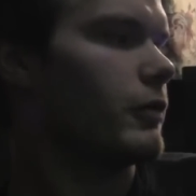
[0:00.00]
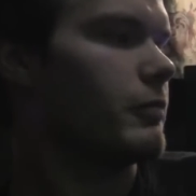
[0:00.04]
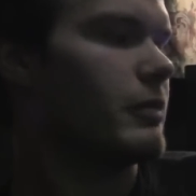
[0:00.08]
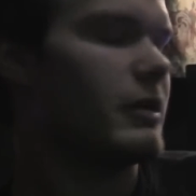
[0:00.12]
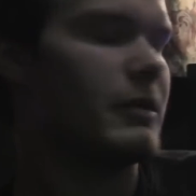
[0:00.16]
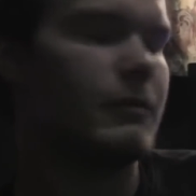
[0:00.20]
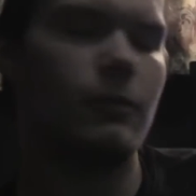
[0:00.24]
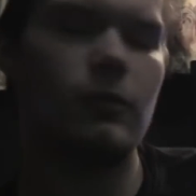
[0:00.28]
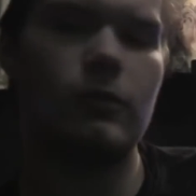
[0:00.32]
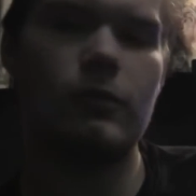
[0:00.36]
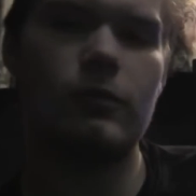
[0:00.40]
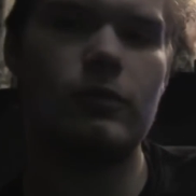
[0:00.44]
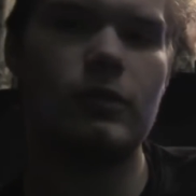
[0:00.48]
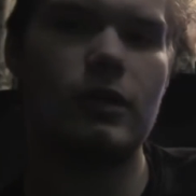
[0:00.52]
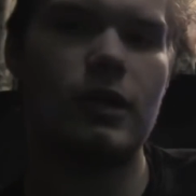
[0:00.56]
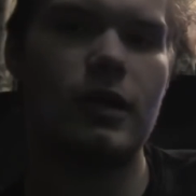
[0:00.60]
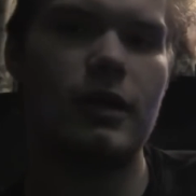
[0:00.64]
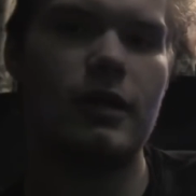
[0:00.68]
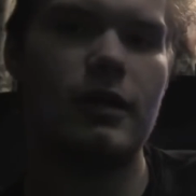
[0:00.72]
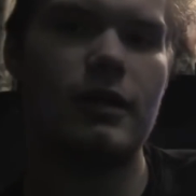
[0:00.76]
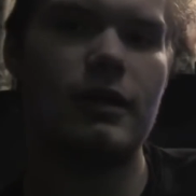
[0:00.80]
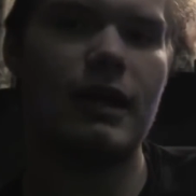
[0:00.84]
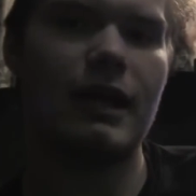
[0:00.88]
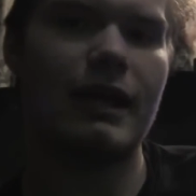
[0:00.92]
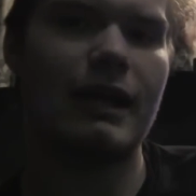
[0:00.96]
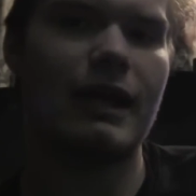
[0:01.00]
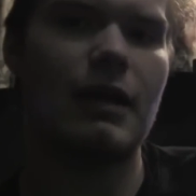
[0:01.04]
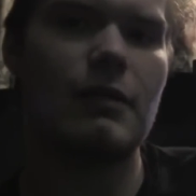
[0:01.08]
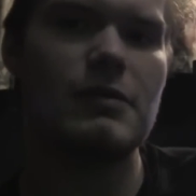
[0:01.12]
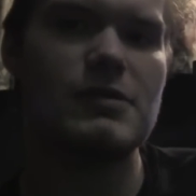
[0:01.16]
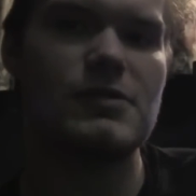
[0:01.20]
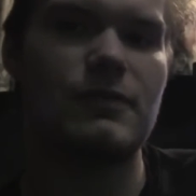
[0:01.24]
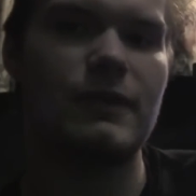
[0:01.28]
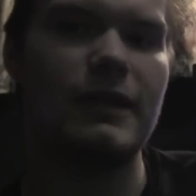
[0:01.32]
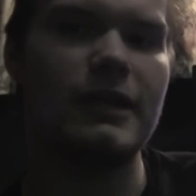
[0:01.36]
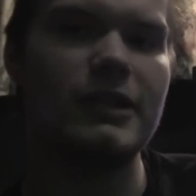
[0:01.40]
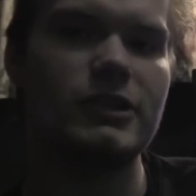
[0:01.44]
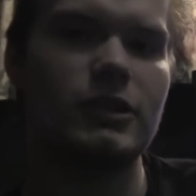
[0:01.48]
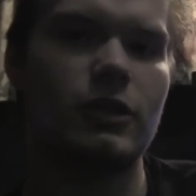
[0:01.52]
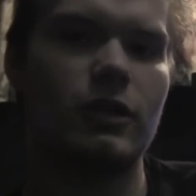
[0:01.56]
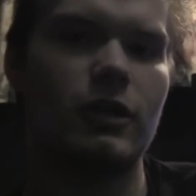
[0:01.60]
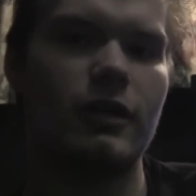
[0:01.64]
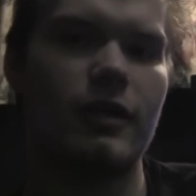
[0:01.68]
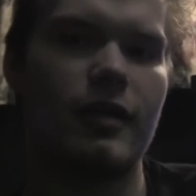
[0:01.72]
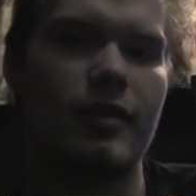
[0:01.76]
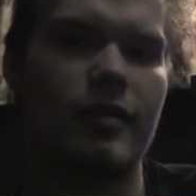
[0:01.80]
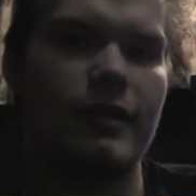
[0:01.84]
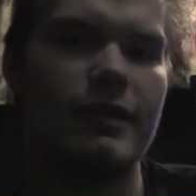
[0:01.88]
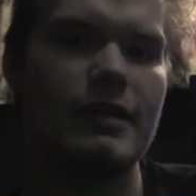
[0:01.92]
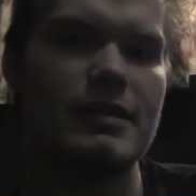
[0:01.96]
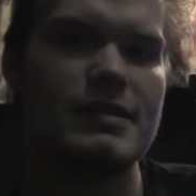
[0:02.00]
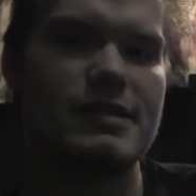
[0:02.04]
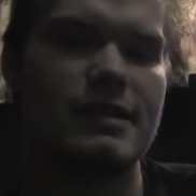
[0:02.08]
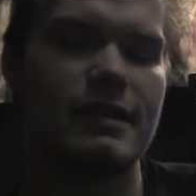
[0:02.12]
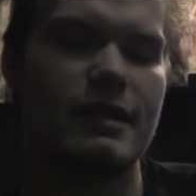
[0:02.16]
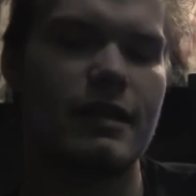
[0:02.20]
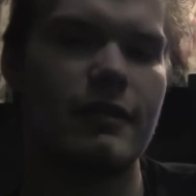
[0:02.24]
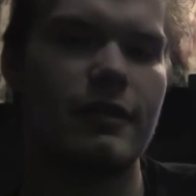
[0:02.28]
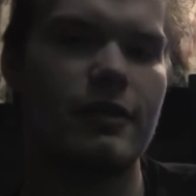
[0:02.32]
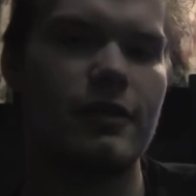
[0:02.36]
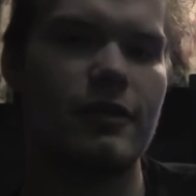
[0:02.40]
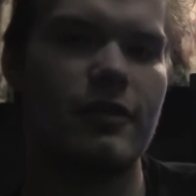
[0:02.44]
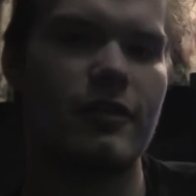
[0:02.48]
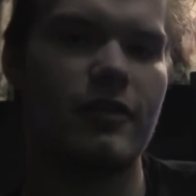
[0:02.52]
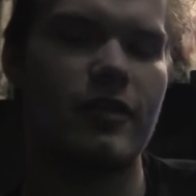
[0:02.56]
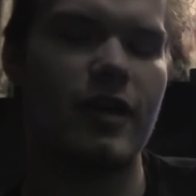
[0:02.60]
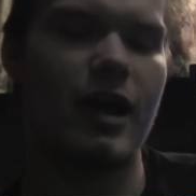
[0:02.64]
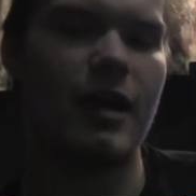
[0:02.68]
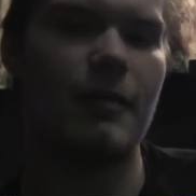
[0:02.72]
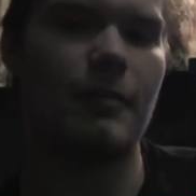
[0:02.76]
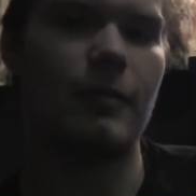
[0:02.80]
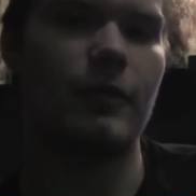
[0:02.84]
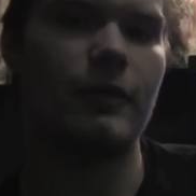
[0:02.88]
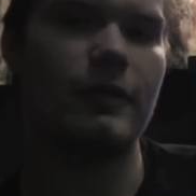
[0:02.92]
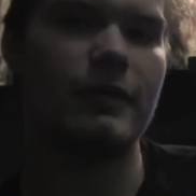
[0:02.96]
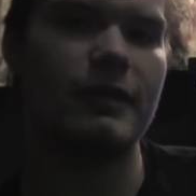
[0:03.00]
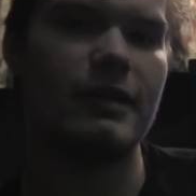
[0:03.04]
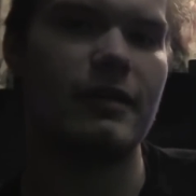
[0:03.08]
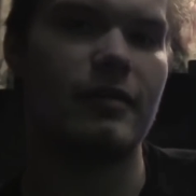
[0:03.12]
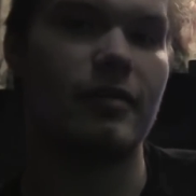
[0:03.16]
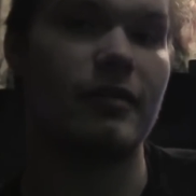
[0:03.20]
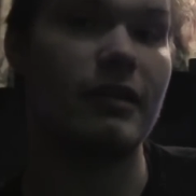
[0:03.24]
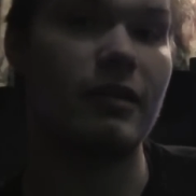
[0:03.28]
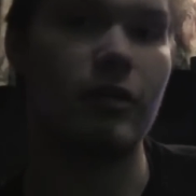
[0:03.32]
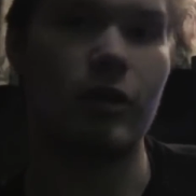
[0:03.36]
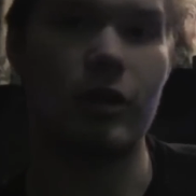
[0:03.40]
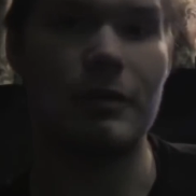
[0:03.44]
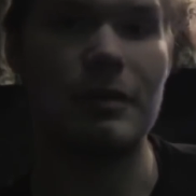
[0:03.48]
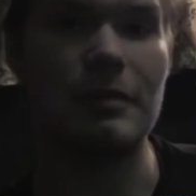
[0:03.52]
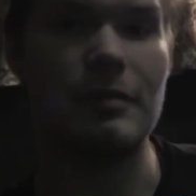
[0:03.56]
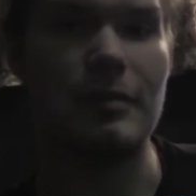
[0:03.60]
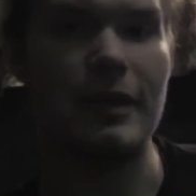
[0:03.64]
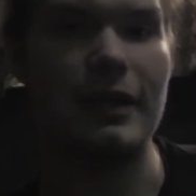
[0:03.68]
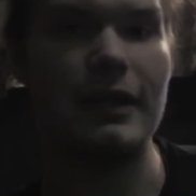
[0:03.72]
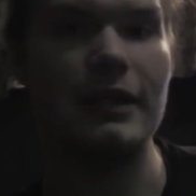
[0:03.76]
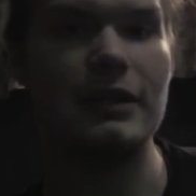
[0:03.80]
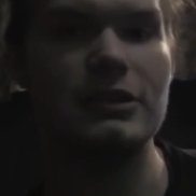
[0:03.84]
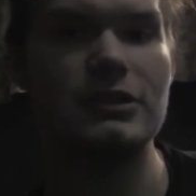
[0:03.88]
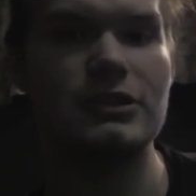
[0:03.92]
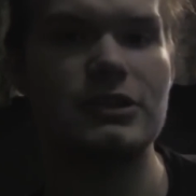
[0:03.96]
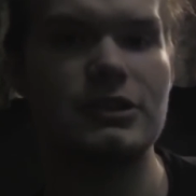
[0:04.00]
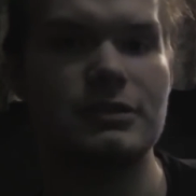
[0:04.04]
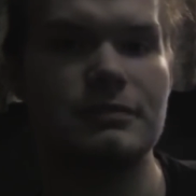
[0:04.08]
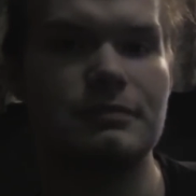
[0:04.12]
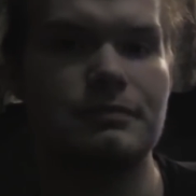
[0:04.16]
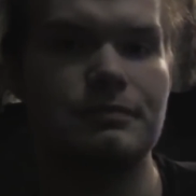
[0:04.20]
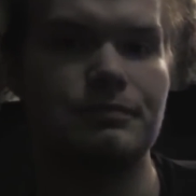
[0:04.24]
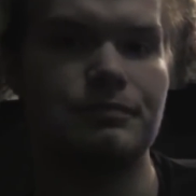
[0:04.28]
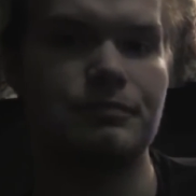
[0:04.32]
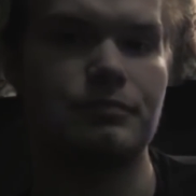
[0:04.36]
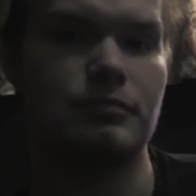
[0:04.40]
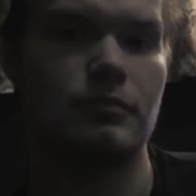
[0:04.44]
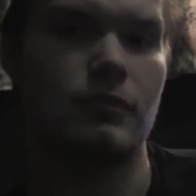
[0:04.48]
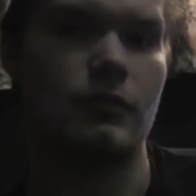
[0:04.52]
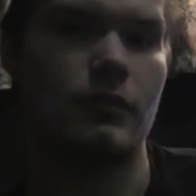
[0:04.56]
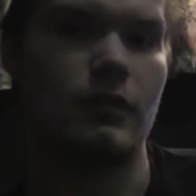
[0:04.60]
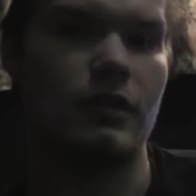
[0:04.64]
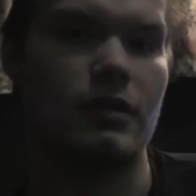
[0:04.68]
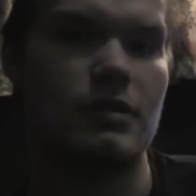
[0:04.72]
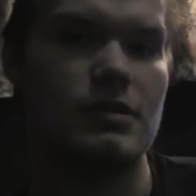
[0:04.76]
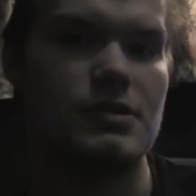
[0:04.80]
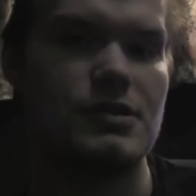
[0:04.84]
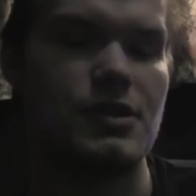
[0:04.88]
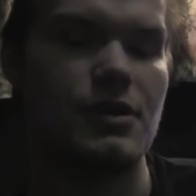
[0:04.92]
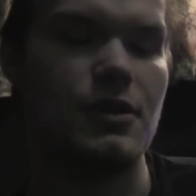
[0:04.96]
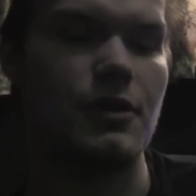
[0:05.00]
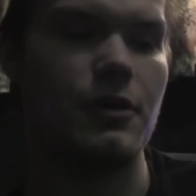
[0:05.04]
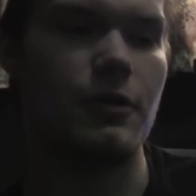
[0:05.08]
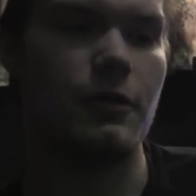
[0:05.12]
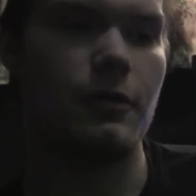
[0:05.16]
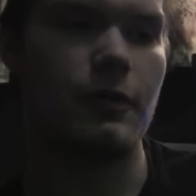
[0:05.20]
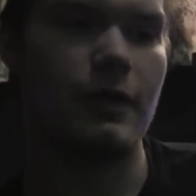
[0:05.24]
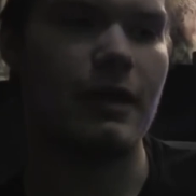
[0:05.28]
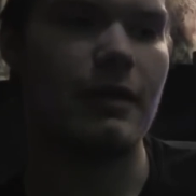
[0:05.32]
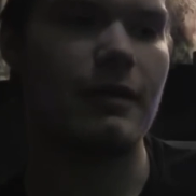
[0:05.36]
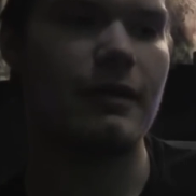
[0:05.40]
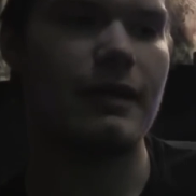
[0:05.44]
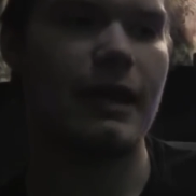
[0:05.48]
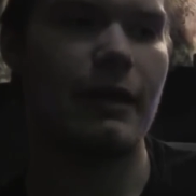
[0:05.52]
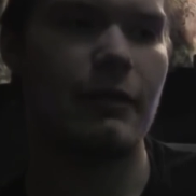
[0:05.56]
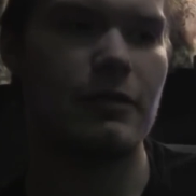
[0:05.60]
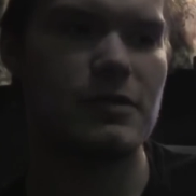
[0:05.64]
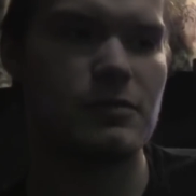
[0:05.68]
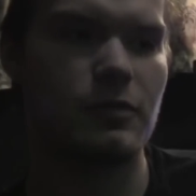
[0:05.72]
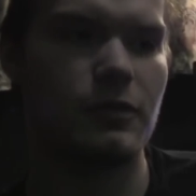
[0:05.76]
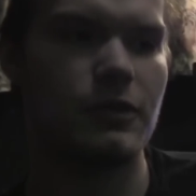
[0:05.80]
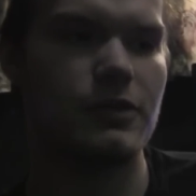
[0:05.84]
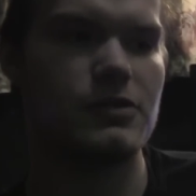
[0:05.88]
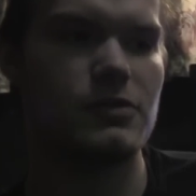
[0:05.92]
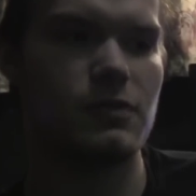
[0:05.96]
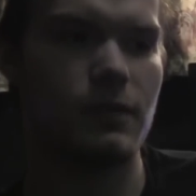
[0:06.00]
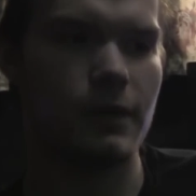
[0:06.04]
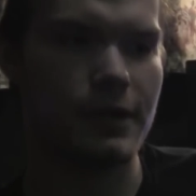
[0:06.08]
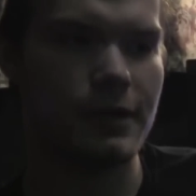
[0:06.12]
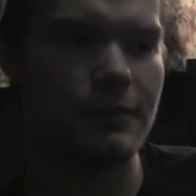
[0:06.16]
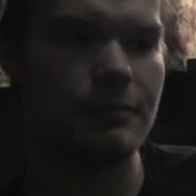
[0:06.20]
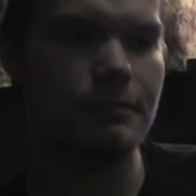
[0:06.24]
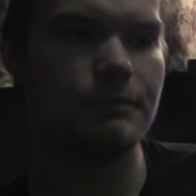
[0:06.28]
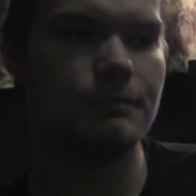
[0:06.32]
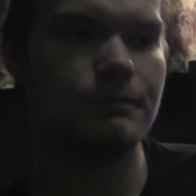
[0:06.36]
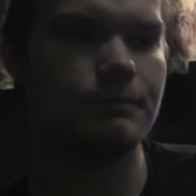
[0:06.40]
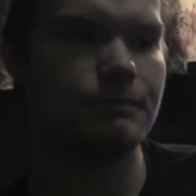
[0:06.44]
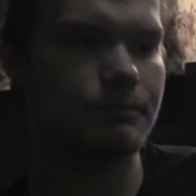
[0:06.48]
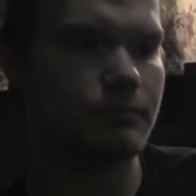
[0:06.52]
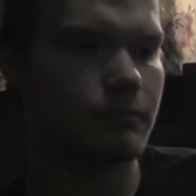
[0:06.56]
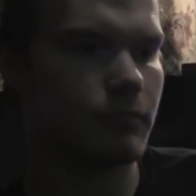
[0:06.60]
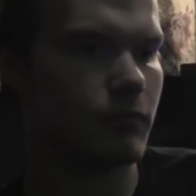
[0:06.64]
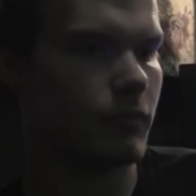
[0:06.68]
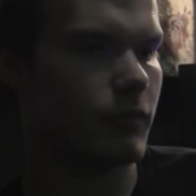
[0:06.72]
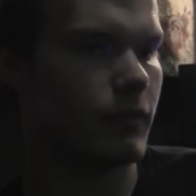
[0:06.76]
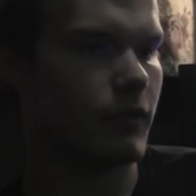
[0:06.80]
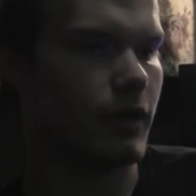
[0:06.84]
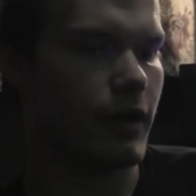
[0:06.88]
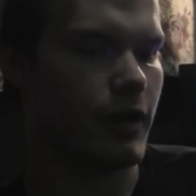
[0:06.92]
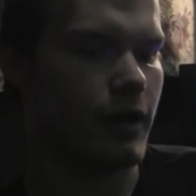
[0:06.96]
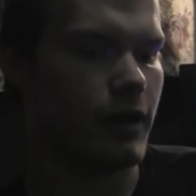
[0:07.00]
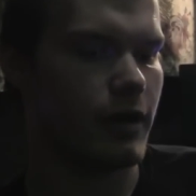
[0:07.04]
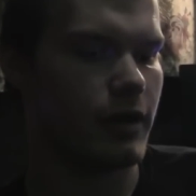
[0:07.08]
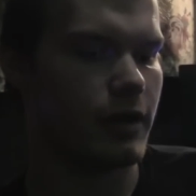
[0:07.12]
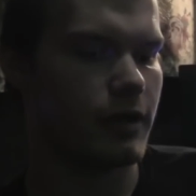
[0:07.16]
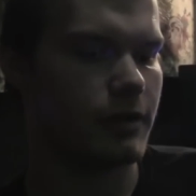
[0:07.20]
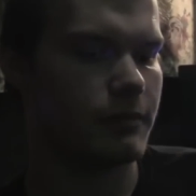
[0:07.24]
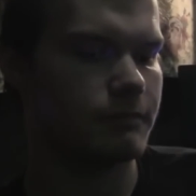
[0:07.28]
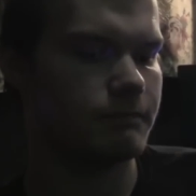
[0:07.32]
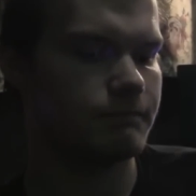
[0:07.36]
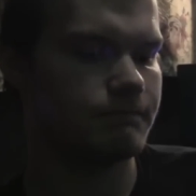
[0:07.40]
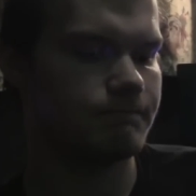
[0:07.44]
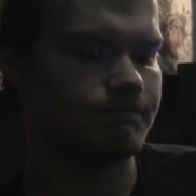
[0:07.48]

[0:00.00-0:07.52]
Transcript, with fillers: People, uh, I, I was featured on Athene's Together to the Top on the Athene Army page, so that that was pretty sweet. Uh,